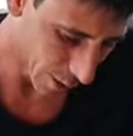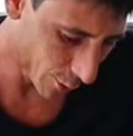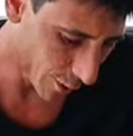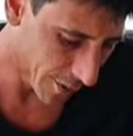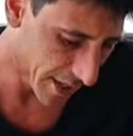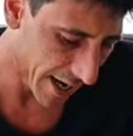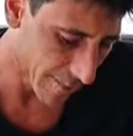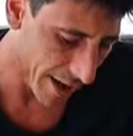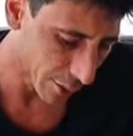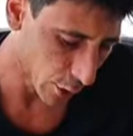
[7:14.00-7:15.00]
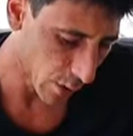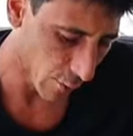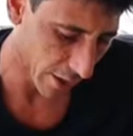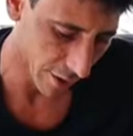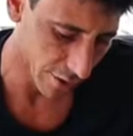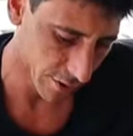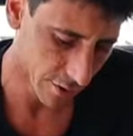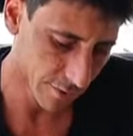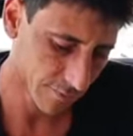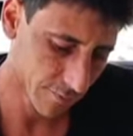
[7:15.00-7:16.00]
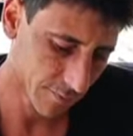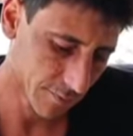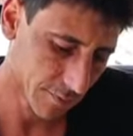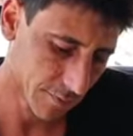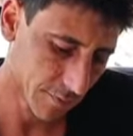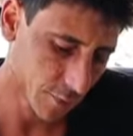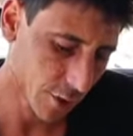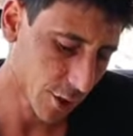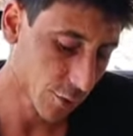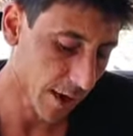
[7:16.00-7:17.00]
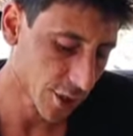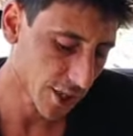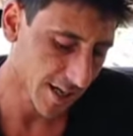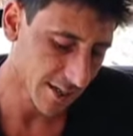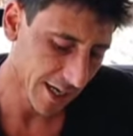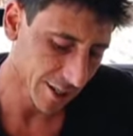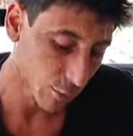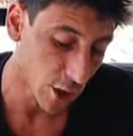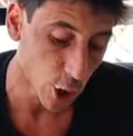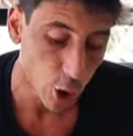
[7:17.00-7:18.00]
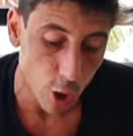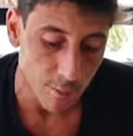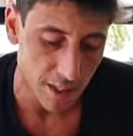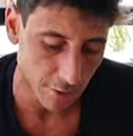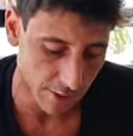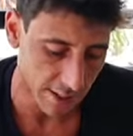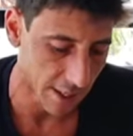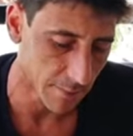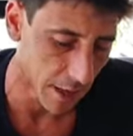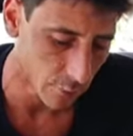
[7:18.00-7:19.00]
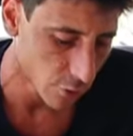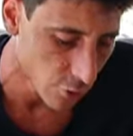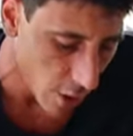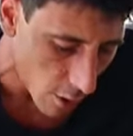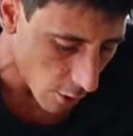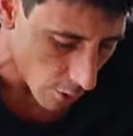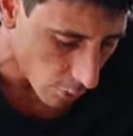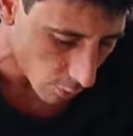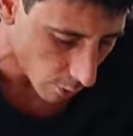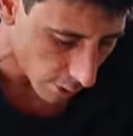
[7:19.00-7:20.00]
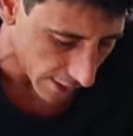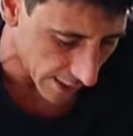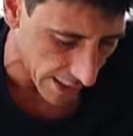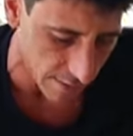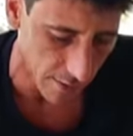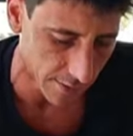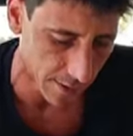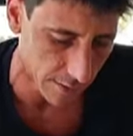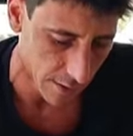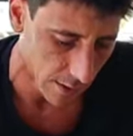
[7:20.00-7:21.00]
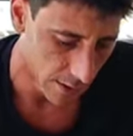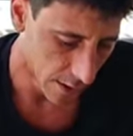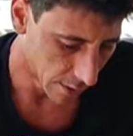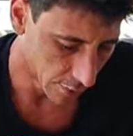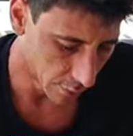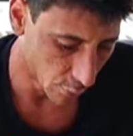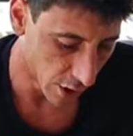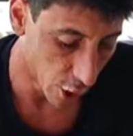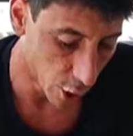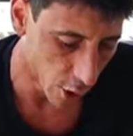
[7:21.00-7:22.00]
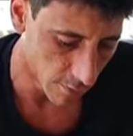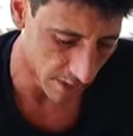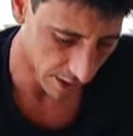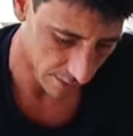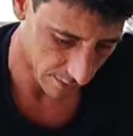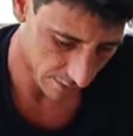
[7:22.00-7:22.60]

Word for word: So we're looking at about three winners. We're going to scratch 10 tickets. We should be looking at about. There's no, we're looking at nothing. There's, we should be.